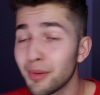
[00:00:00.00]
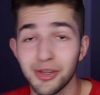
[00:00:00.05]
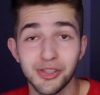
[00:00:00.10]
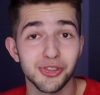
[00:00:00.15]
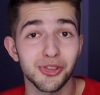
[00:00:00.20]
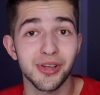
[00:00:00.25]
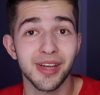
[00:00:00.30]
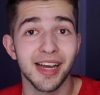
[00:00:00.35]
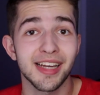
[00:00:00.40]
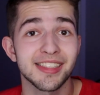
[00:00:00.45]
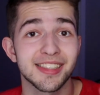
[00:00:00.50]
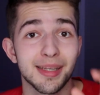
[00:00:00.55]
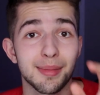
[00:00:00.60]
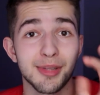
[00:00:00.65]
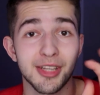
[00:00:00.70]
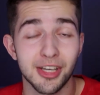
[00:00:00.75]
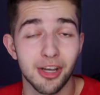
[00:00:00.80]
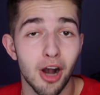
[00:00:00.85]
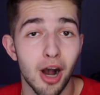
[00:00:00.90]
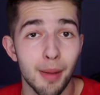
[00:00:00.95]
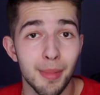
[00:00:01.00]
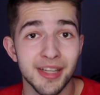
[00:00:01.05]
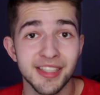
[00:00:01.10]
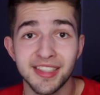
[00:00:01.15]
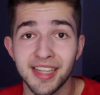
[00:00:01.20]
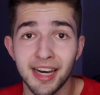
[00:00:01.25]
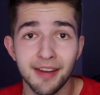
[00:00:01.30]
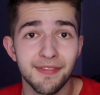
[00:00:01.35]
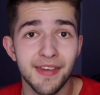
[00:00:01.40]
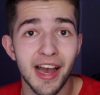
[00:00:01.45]
want to show you guys some of the comments
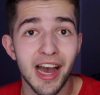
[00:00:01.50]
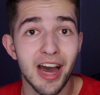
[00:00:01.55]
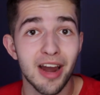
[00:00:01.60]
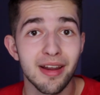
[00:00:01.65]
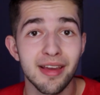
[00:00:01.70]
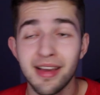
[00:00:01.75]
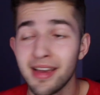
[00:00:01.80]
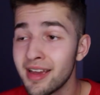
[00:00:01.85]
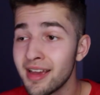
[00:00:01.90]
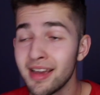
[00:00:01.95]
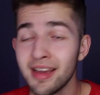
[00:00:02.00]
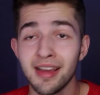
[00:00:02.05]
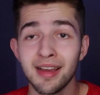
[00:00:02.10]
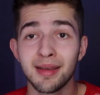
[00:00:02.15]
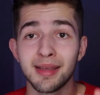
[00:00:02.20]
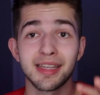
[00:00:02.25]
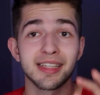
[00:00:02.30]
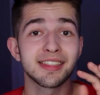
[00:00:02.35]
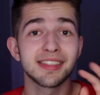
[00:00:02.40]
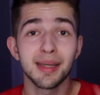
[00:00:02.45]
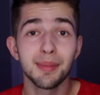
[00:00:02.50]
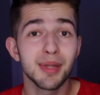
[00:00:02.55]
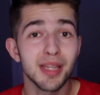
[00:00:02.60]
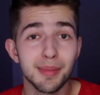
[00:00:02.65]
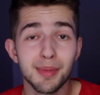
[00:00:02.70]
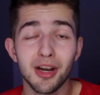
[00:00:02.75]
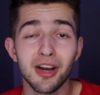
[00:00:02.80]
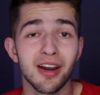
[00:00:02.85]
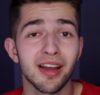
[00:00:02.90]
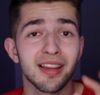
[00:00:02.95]
that I found, because some of
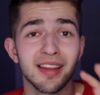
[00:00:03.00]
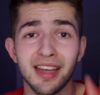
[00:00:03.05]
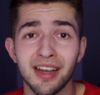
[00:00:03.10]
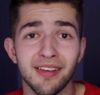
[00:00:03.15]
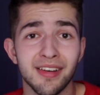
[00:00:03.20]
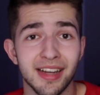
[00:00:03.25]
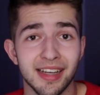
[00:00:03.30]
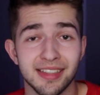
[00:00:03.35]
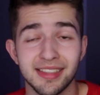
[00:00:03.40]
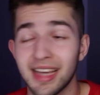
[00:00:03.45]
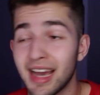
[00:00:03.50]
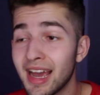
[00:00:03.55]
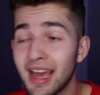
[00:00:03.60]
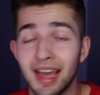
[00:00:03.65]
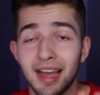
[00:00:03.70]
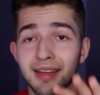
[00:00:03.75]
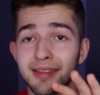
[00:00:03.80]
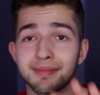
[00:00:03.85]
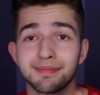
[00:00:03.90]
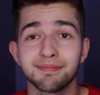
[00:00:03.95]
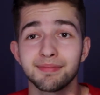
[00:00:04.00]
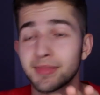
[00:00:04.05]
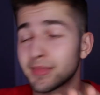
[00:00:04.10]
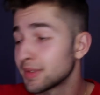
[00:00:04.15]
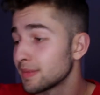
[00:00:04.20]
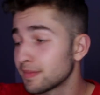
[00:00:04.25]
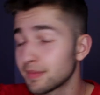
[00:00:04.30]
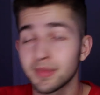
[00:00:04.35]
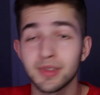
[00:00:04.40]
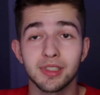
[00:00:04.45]
them are hilarious.
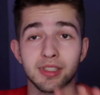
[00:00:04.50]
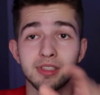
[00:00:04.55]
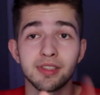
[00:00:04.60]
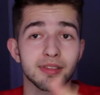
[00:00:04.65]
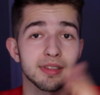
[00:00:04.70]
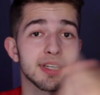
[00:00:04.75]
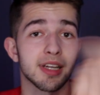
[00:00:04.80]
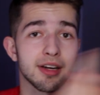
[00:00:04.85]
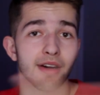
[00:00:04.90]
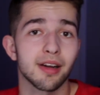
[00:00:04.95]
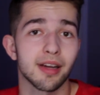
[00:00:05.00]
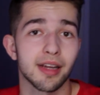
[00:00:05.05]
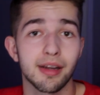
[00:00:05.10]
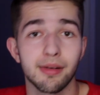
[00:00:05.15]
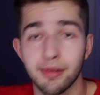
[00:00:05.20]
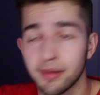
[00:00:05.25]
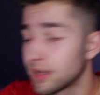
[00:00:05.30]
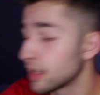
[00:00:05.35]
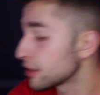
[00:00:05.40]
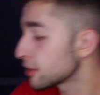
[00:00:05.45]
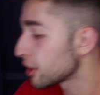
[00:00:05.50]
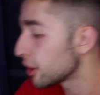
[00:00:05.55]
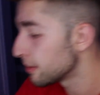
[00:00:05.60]
Here, let's